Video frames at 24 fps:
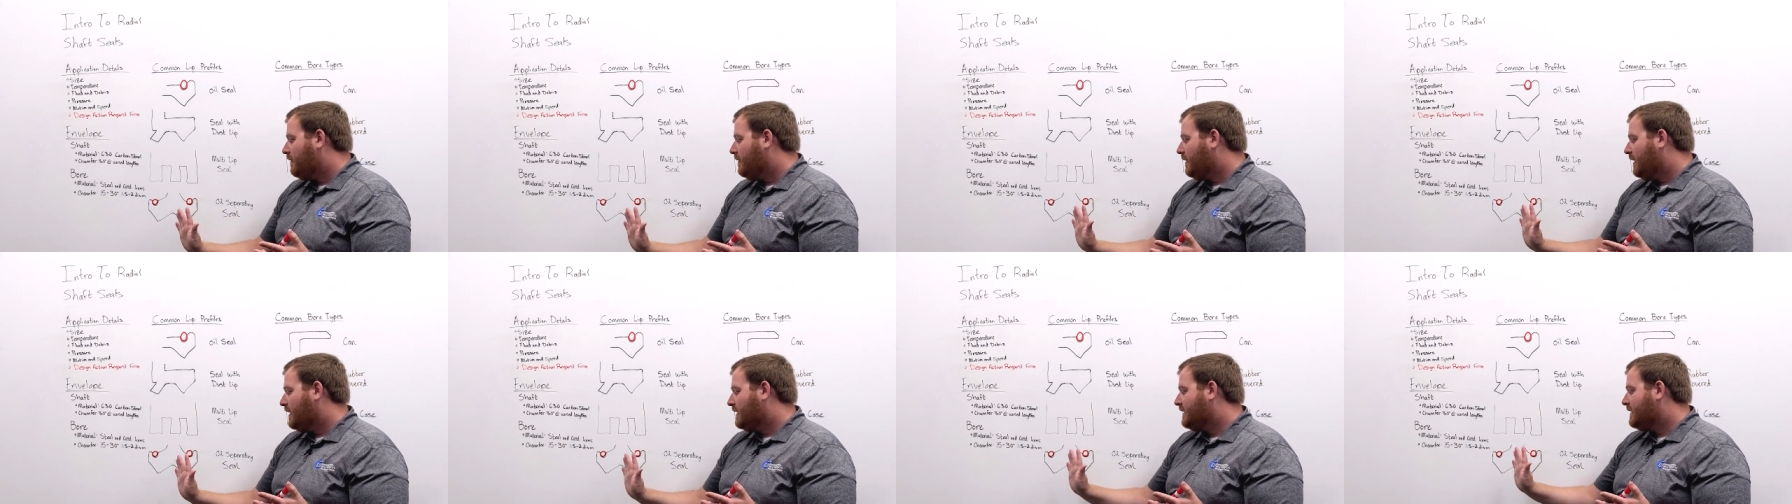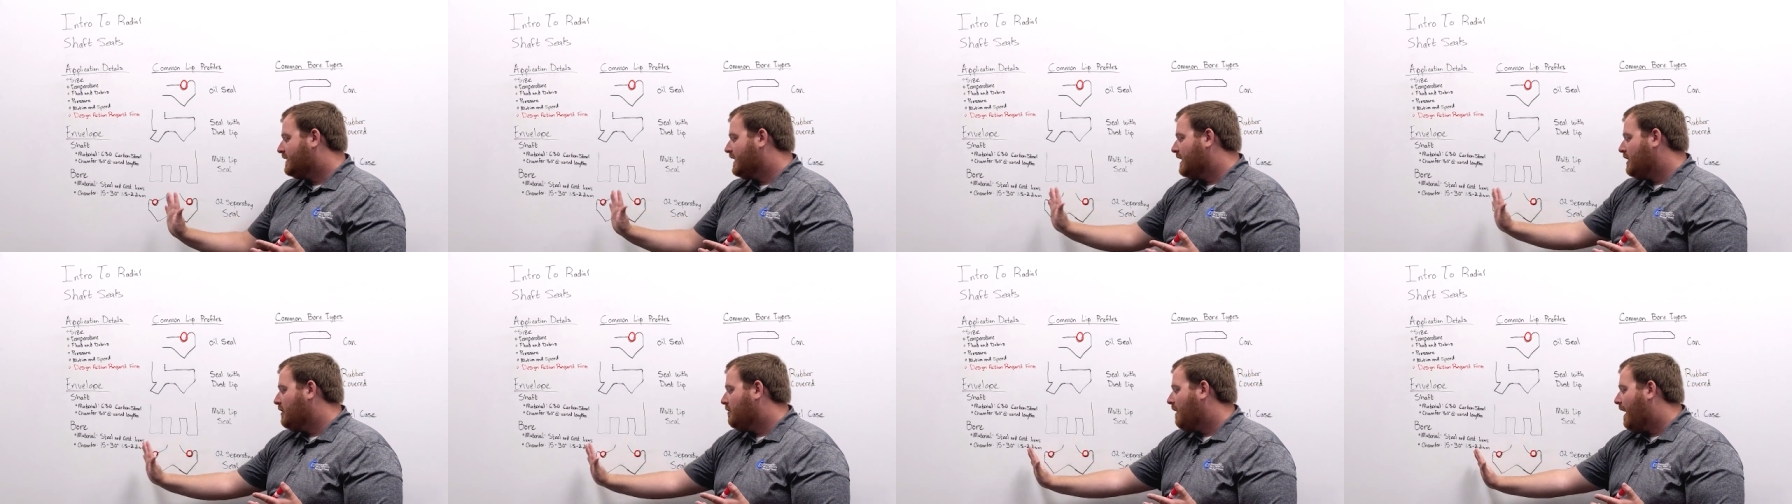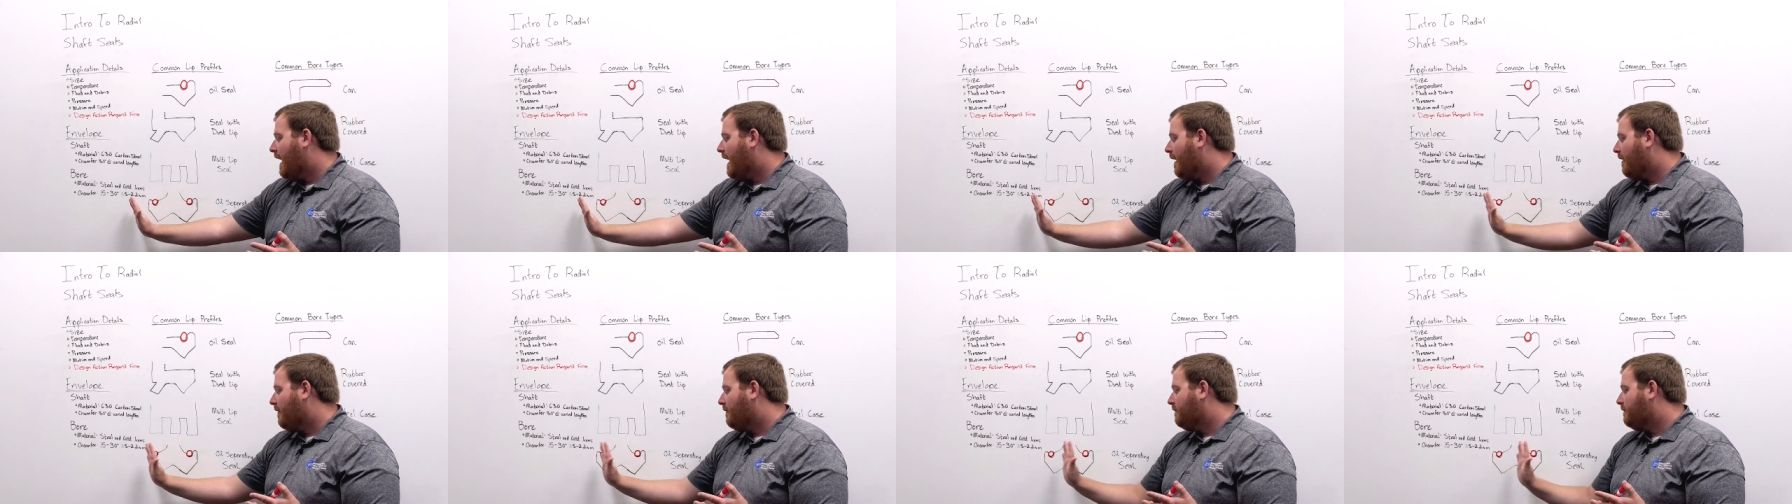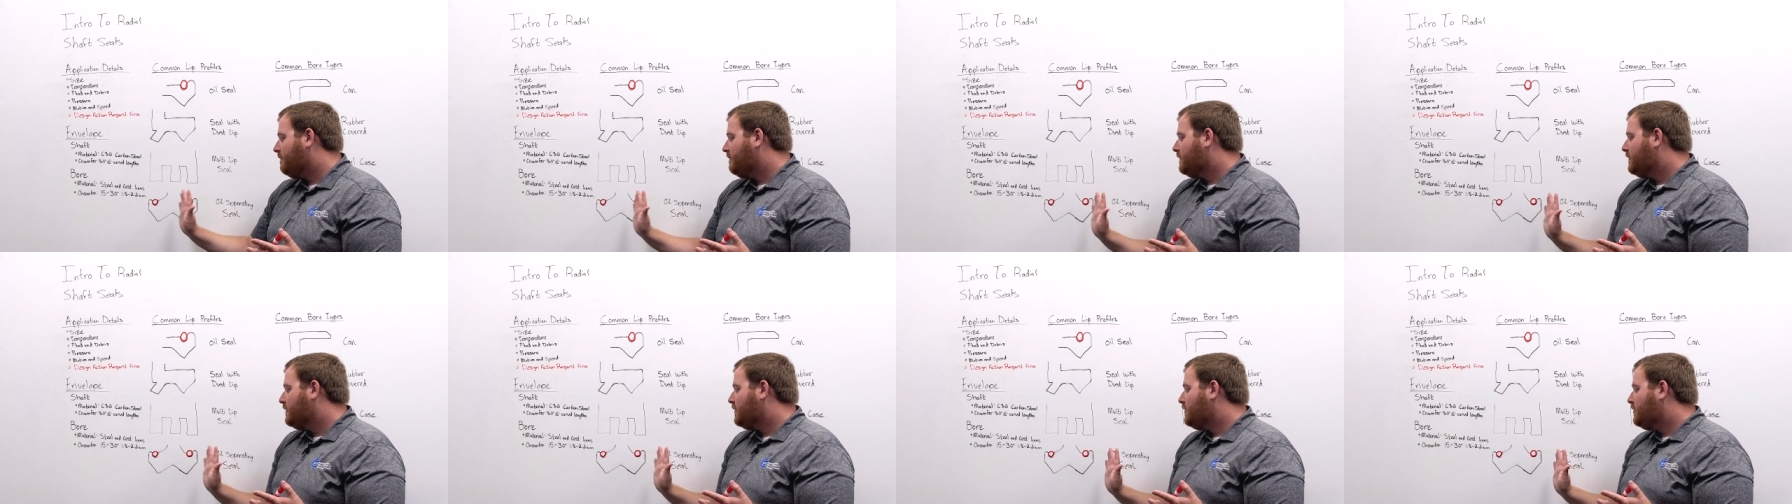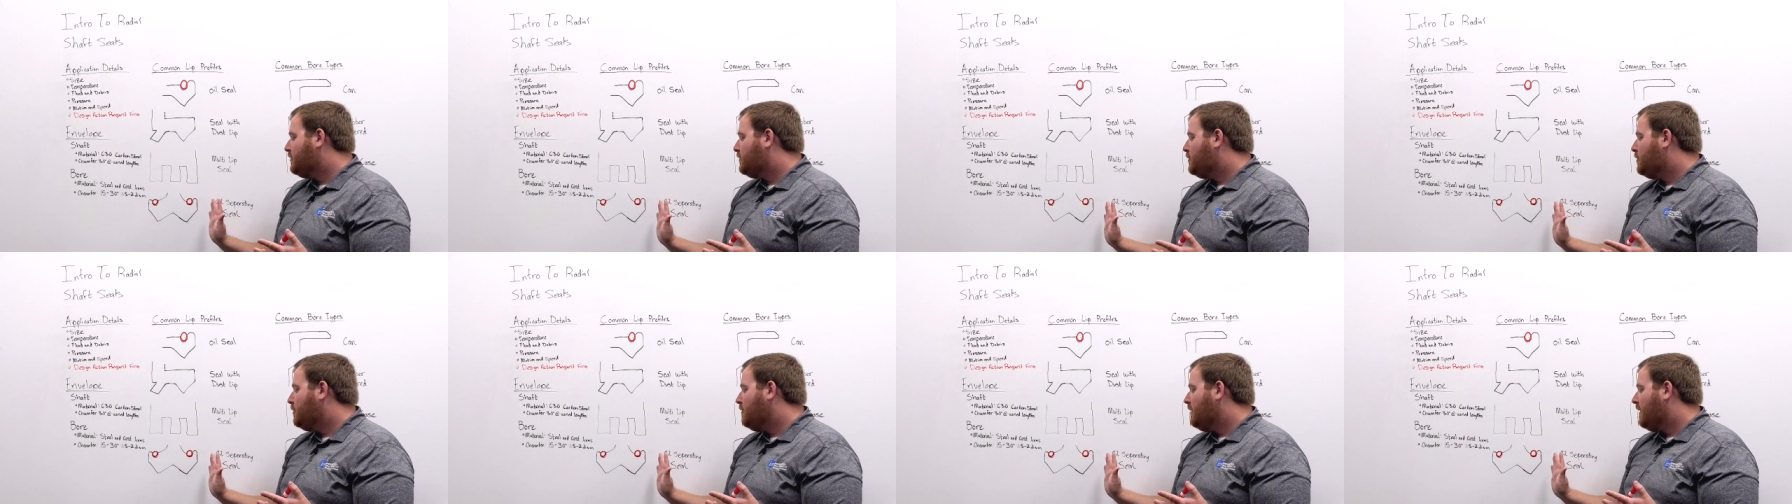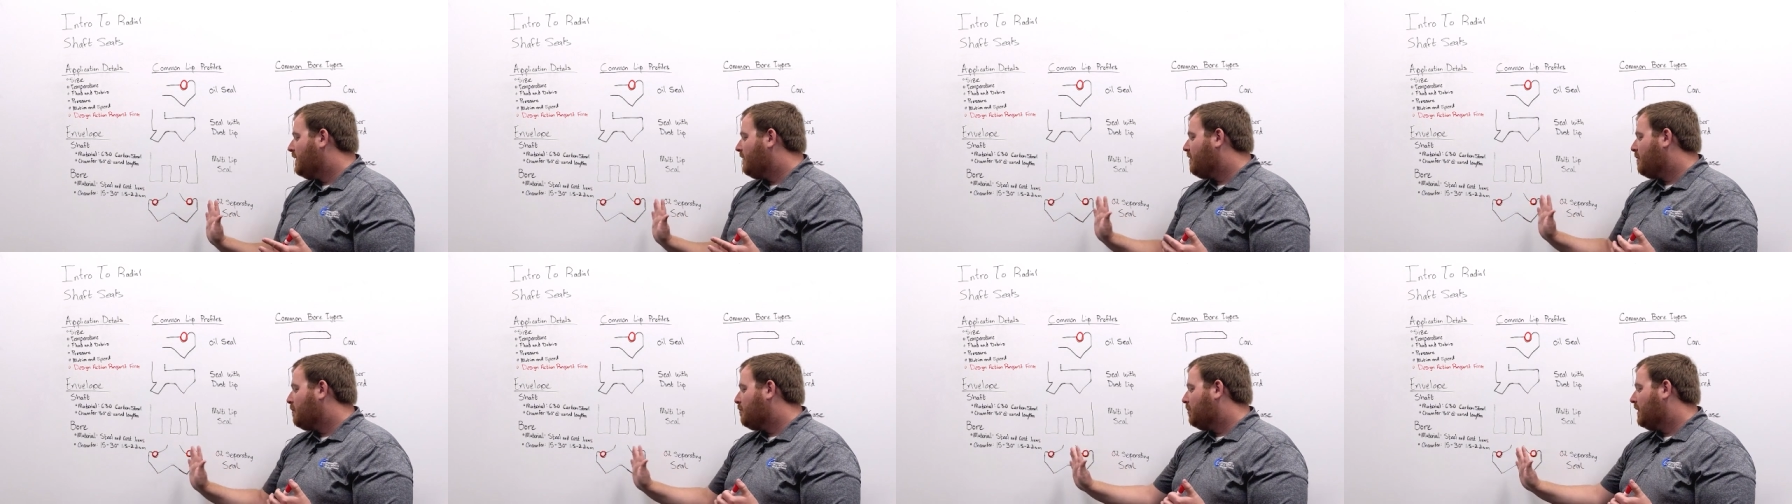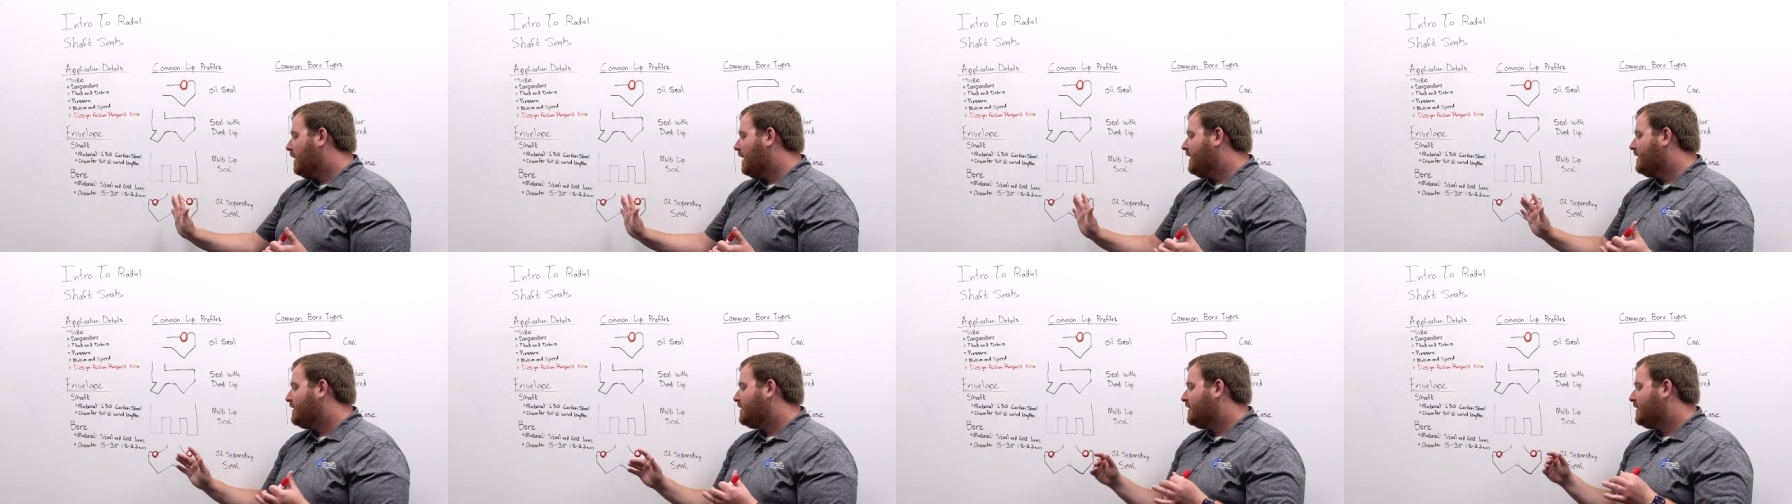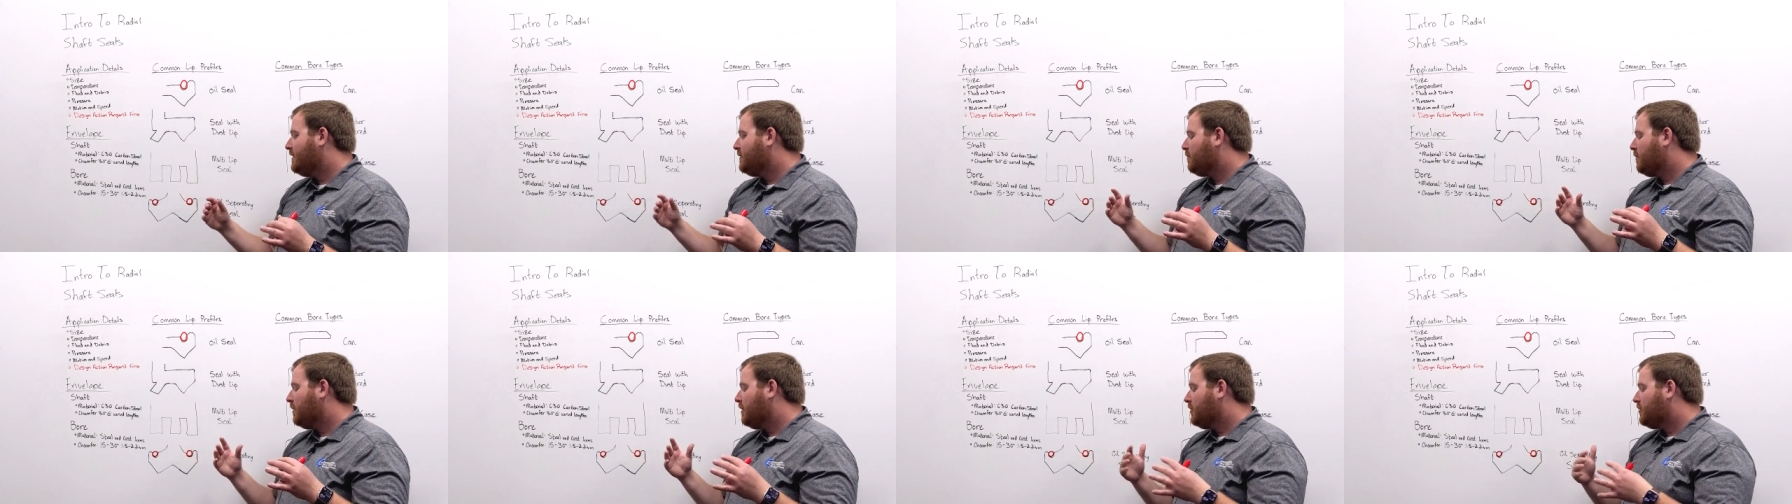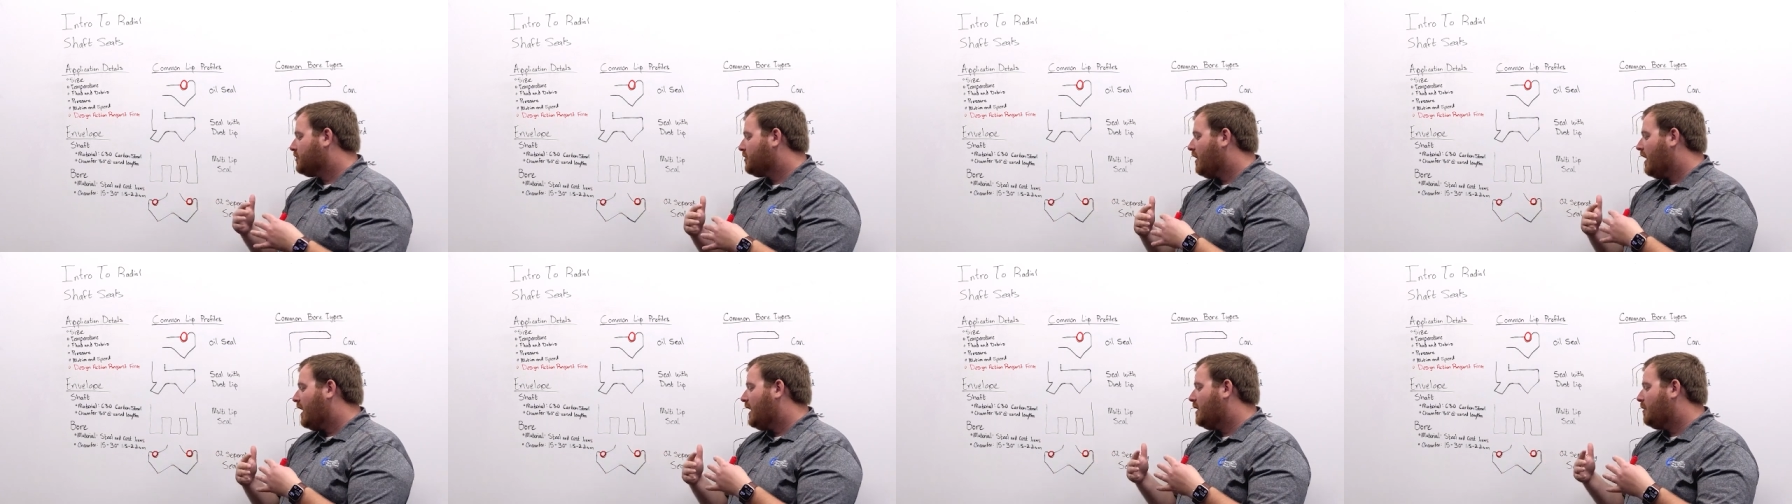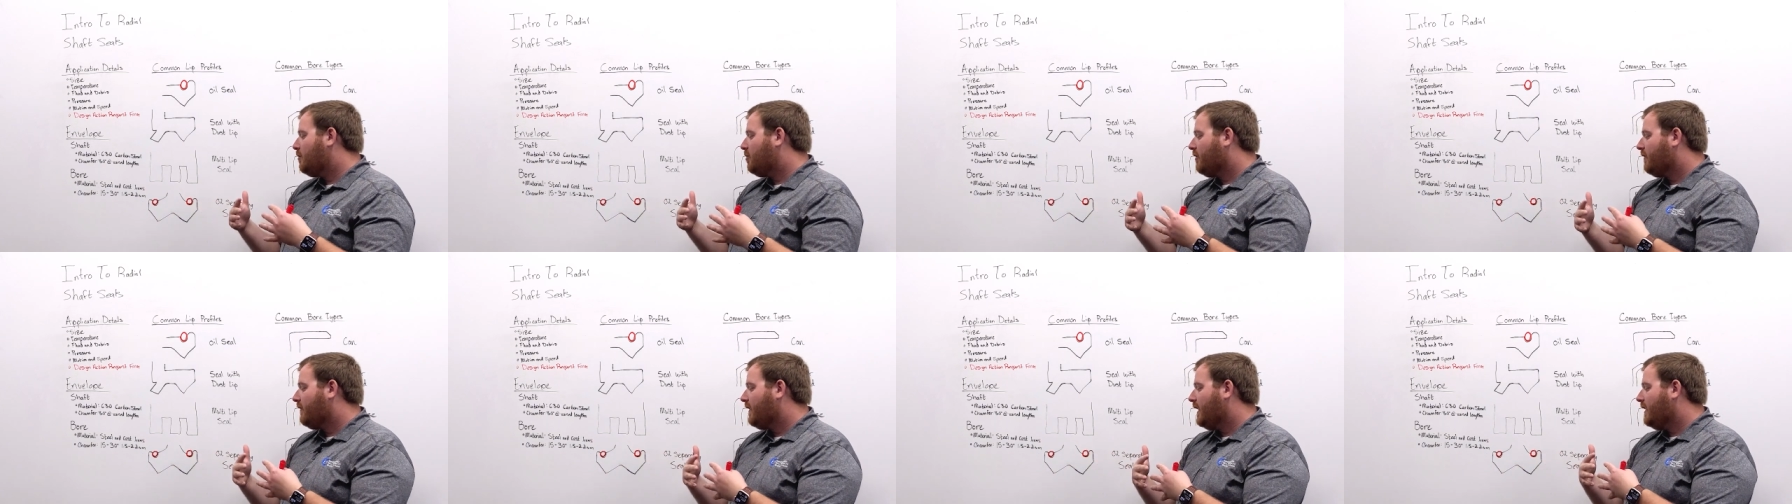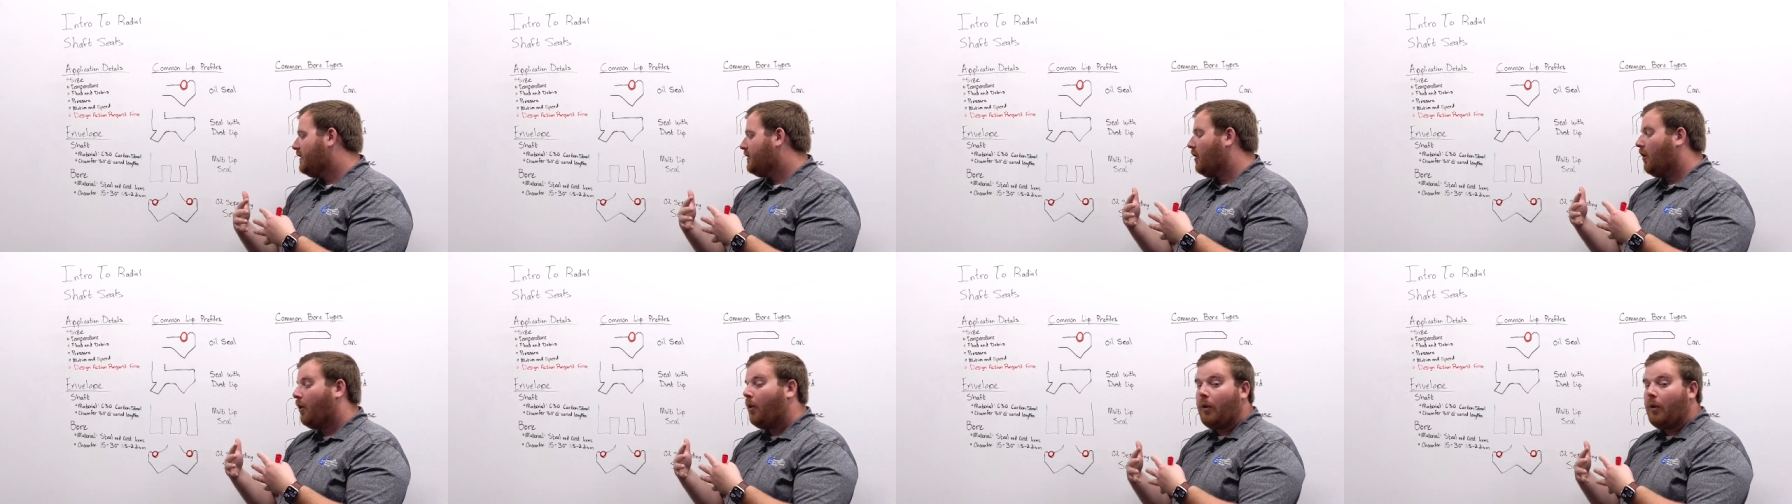let's say you have two different places where you're trying to prevent the